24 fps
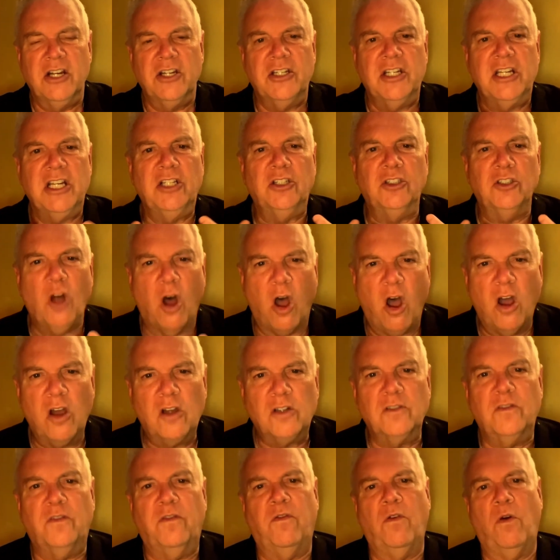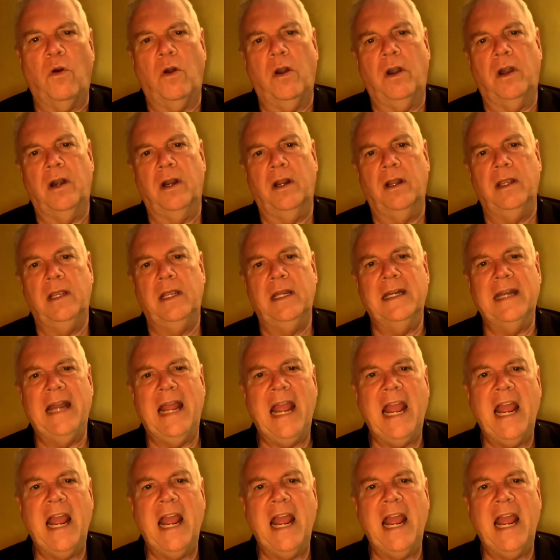longed for in